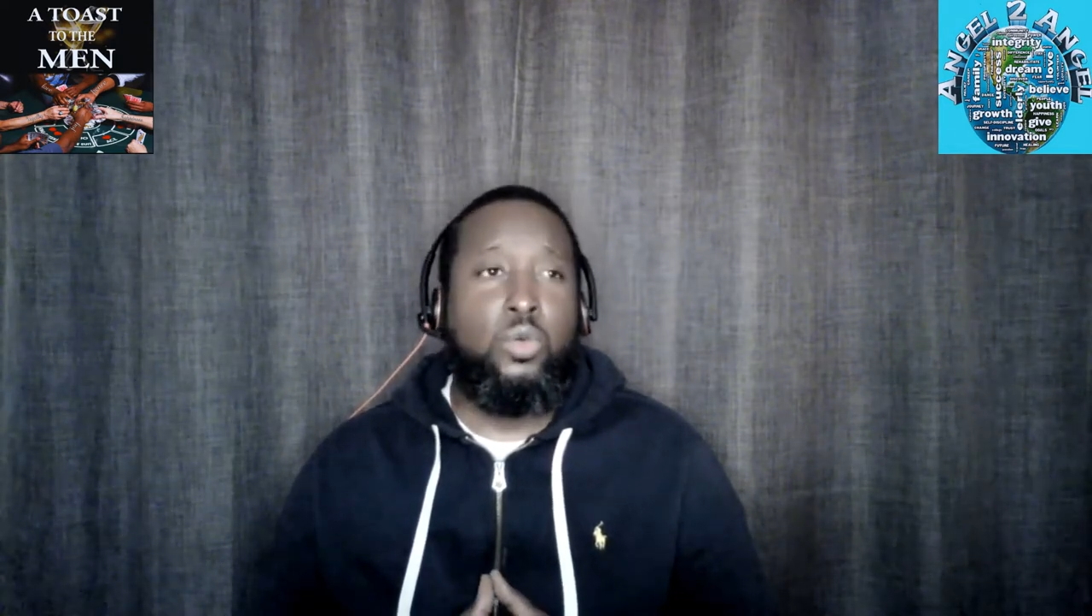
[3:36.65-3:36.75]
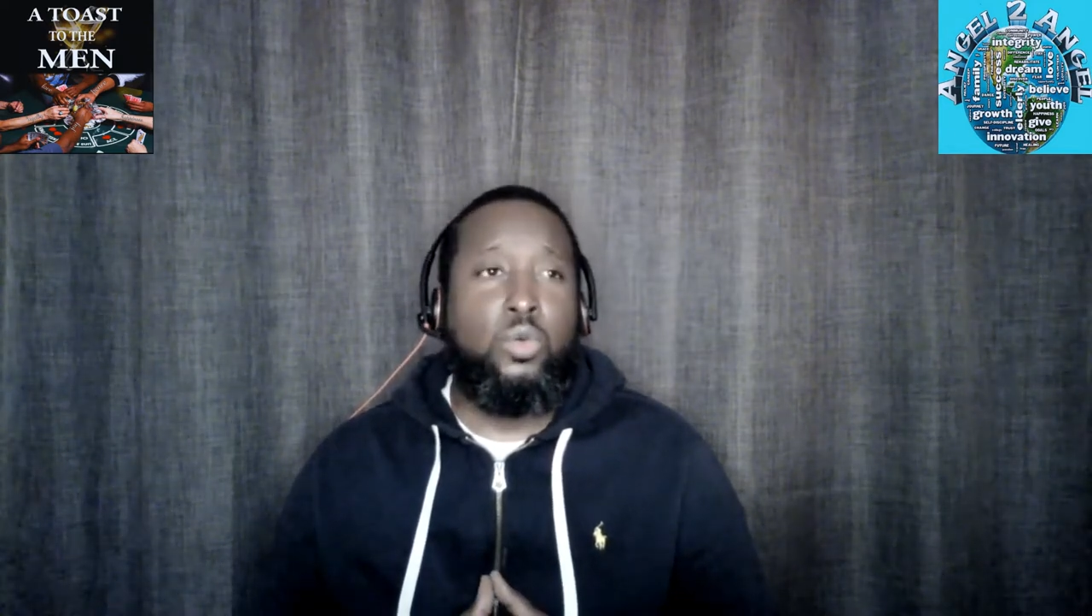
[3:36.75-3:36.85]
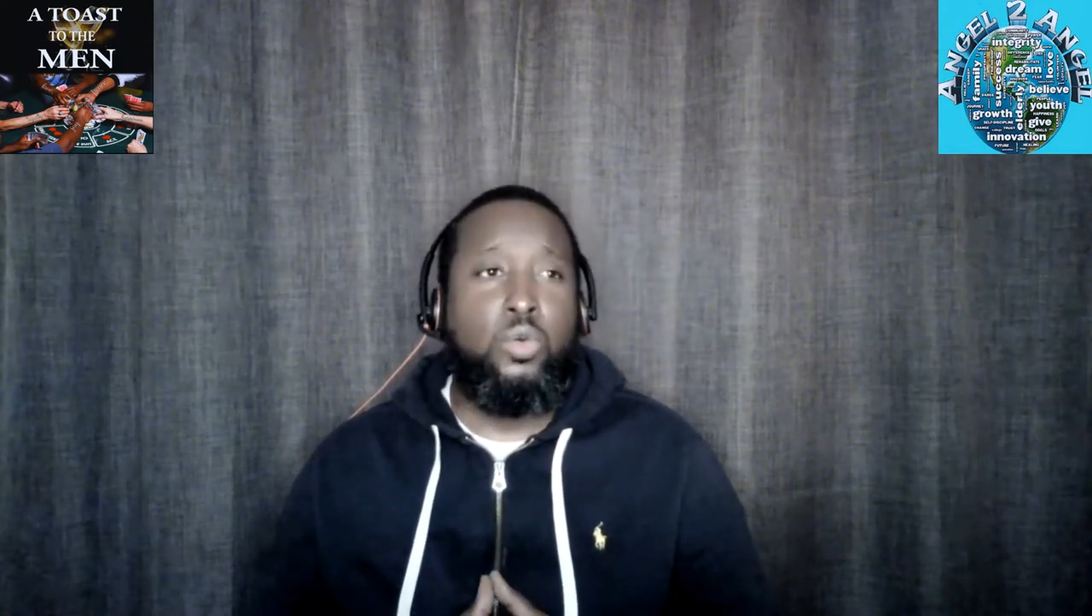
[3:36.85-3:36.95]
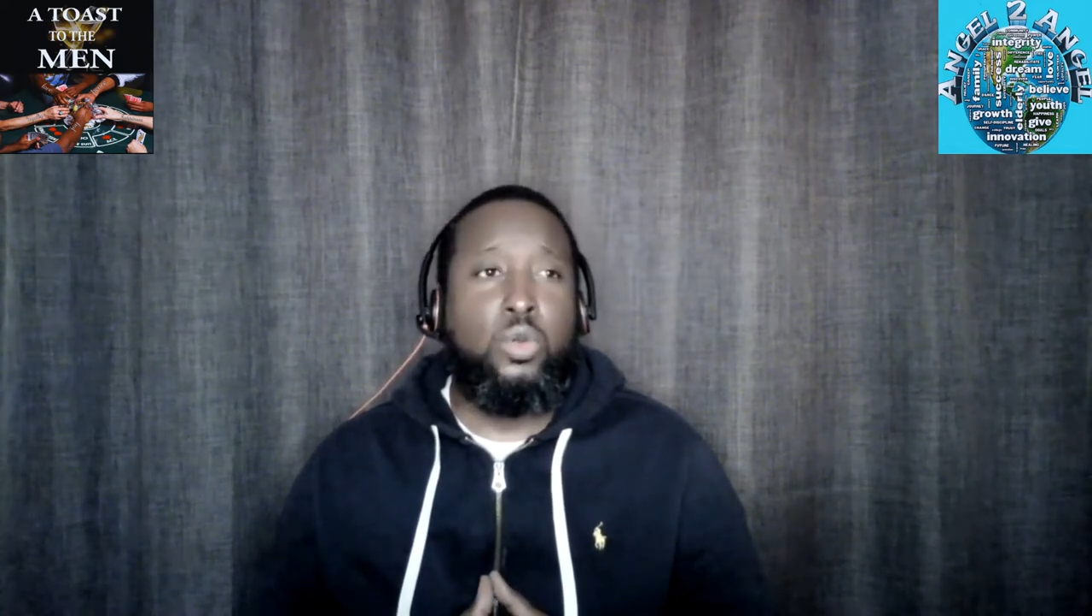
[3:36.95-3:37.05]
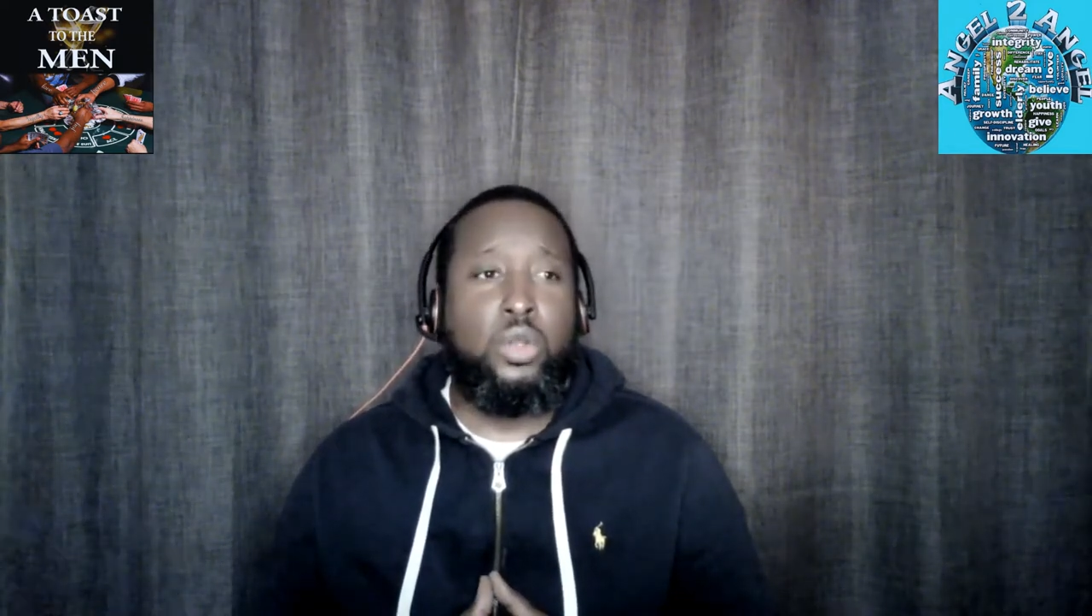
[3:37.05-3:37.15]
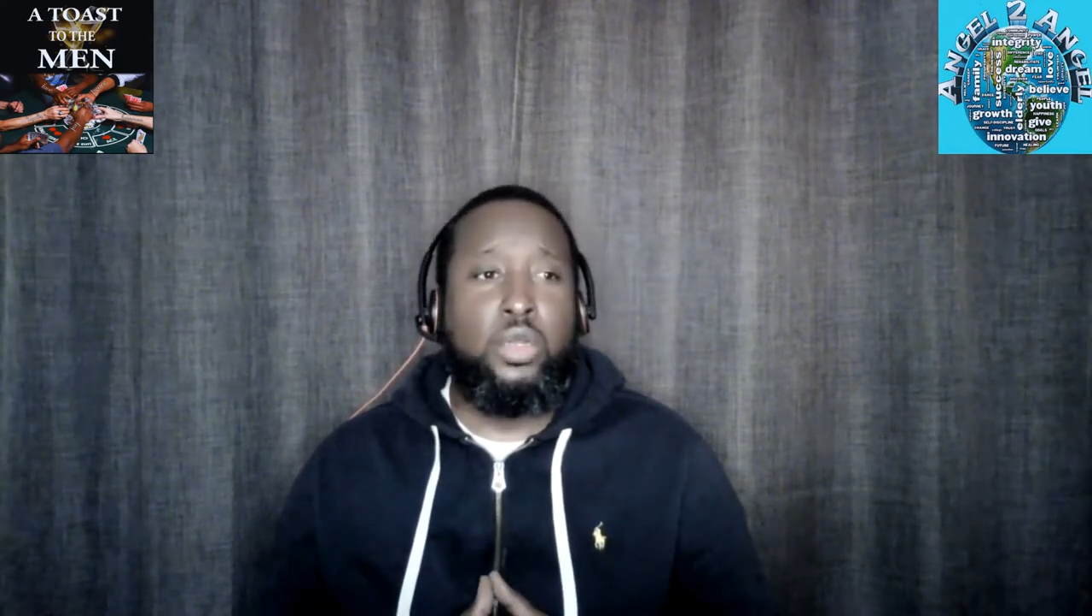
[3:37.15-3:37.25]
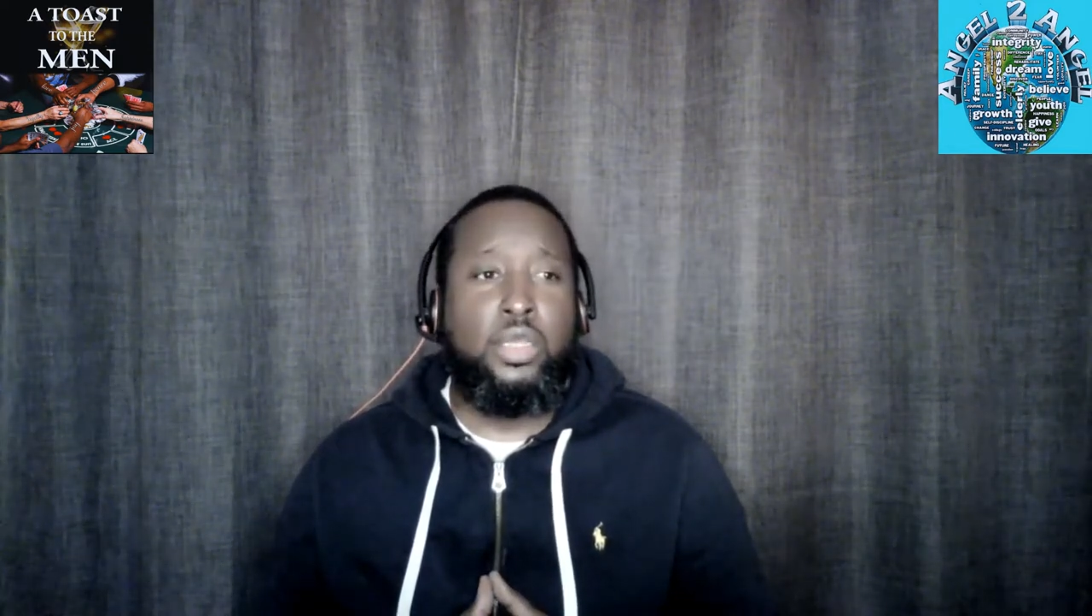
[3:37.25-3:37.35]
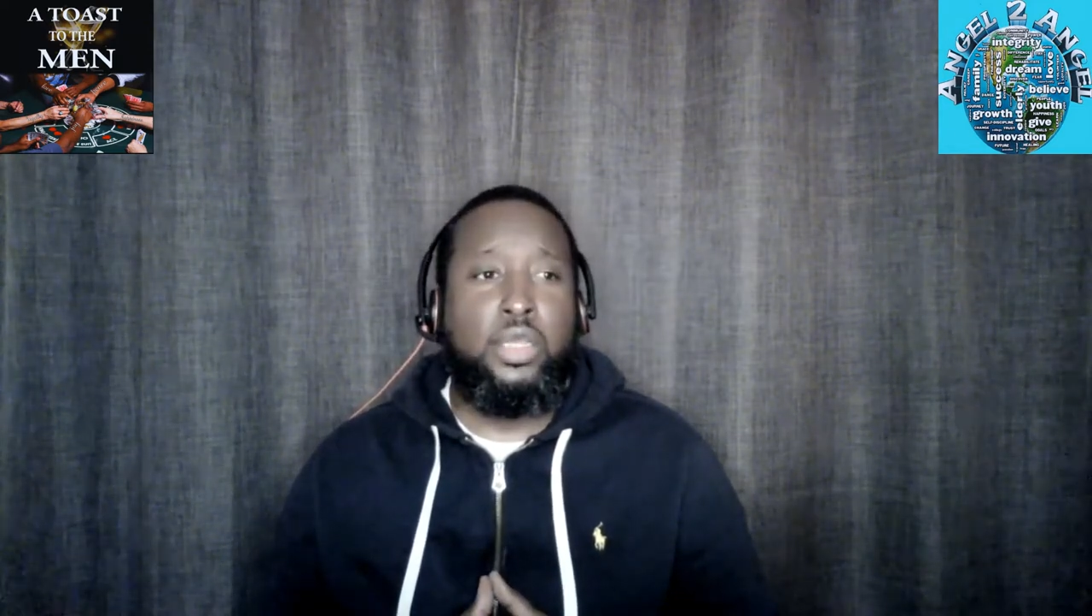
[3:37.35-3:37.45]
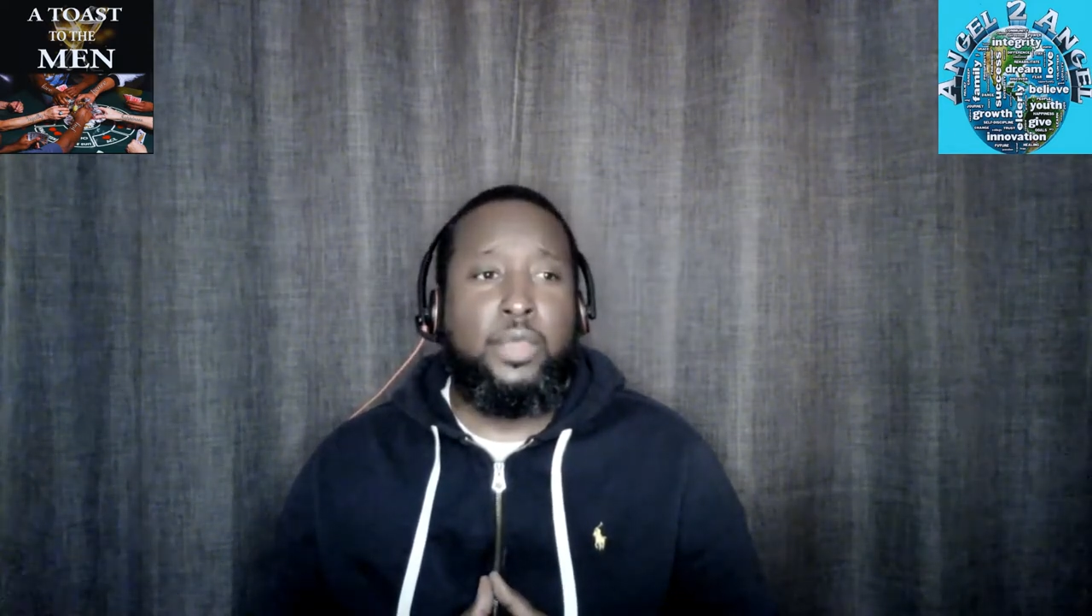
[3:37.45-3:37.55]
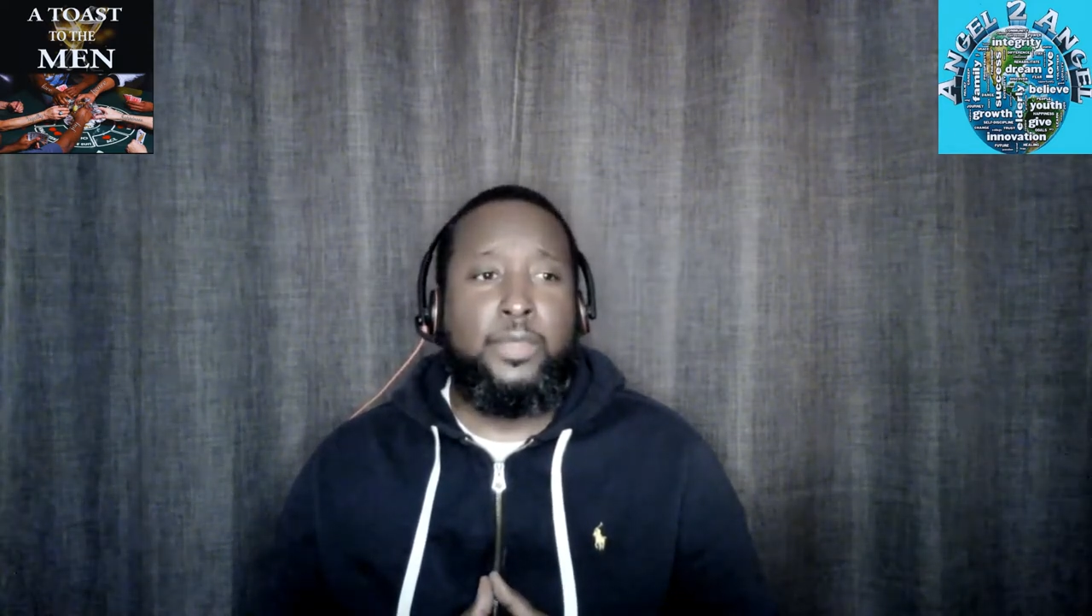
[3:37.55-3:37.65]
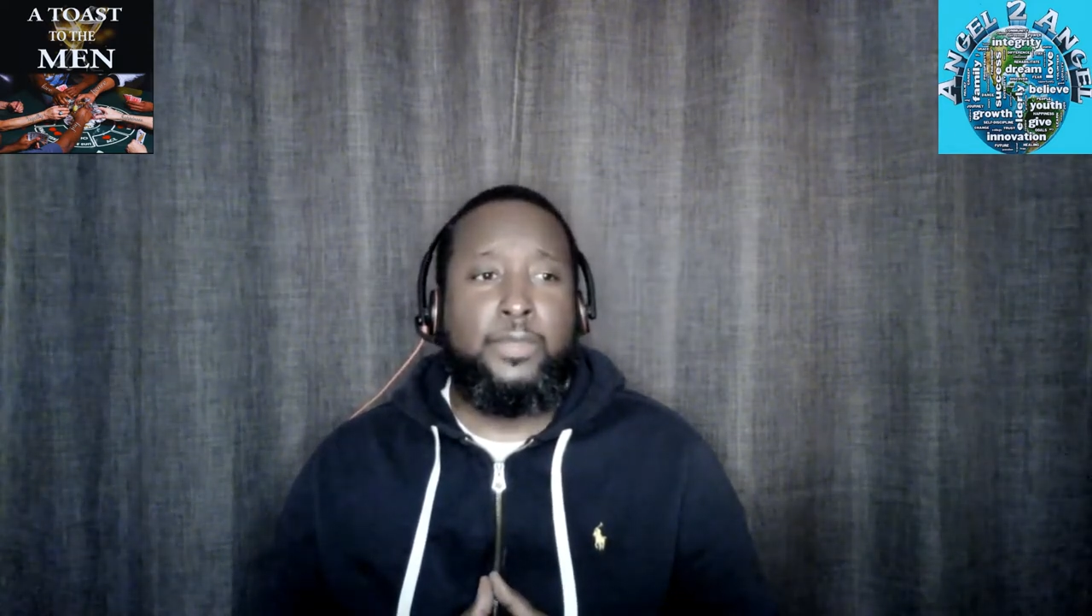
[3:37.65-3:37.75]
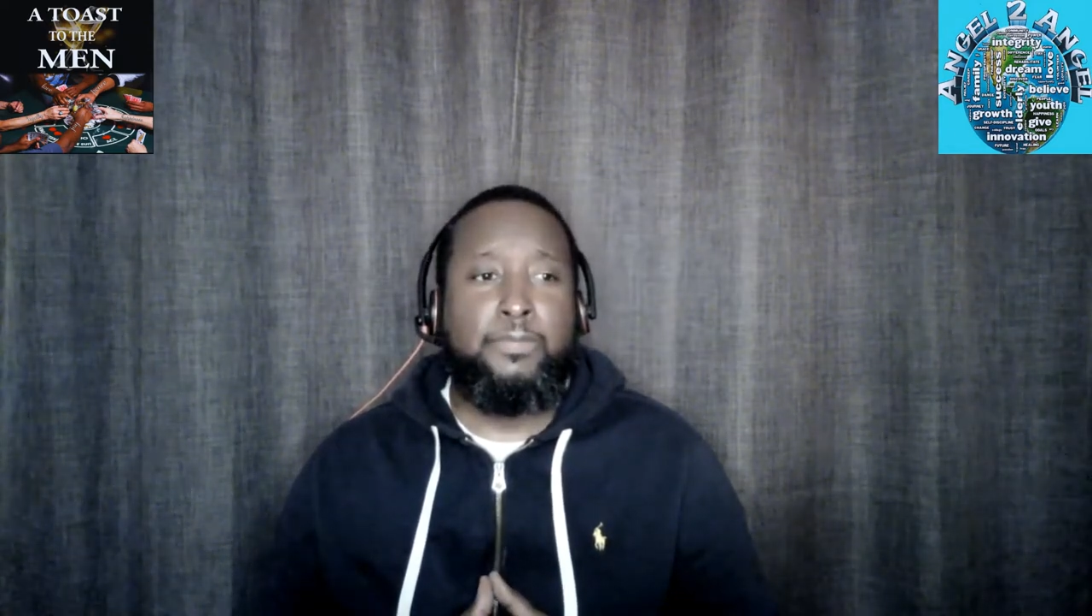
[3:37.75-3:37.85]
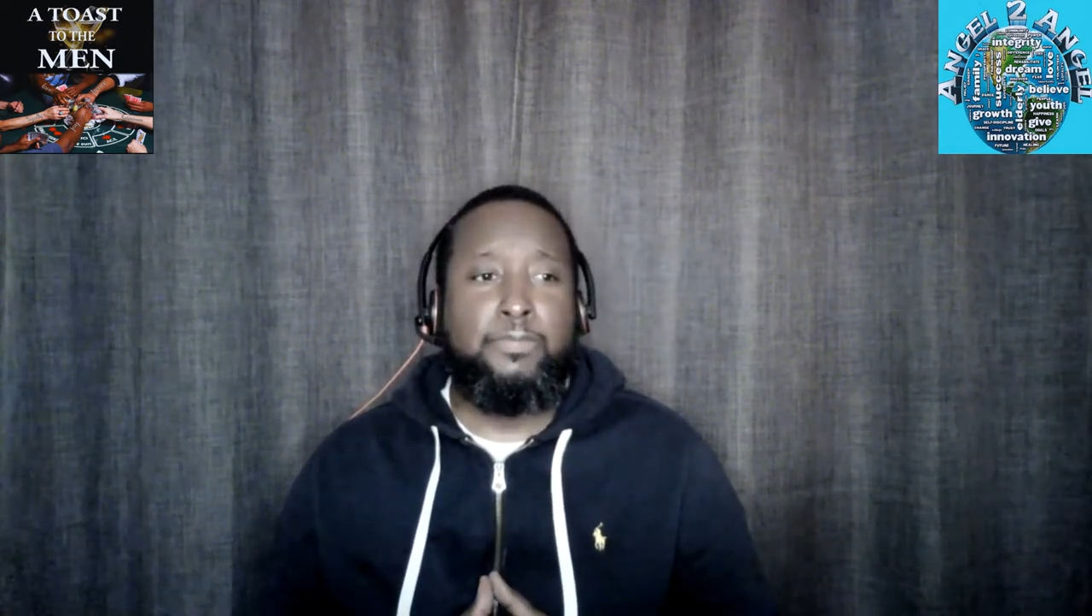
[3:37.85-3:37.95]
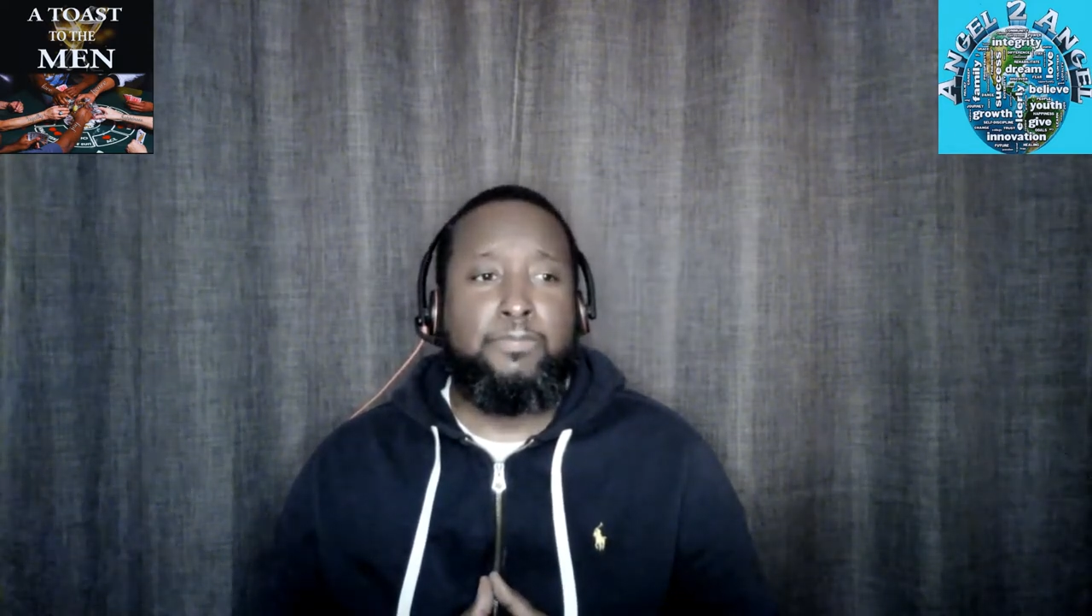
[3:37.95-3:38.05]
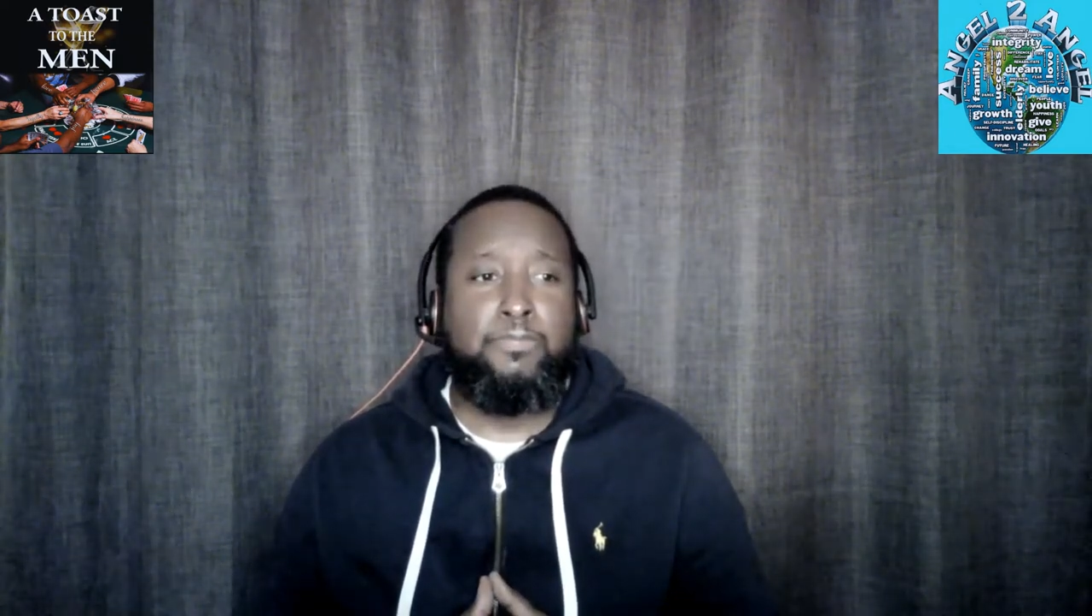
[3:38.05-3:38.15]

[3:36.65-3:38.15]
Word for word: or uh,